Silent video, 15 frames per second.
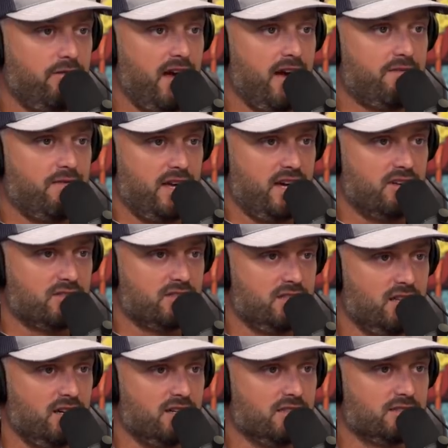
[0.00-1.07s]

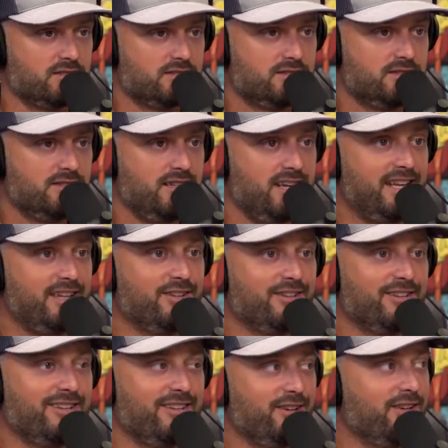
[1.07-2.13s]
$5,000. And
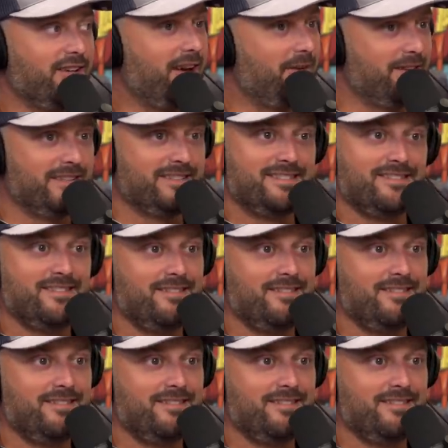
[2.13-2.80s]
you're I mean,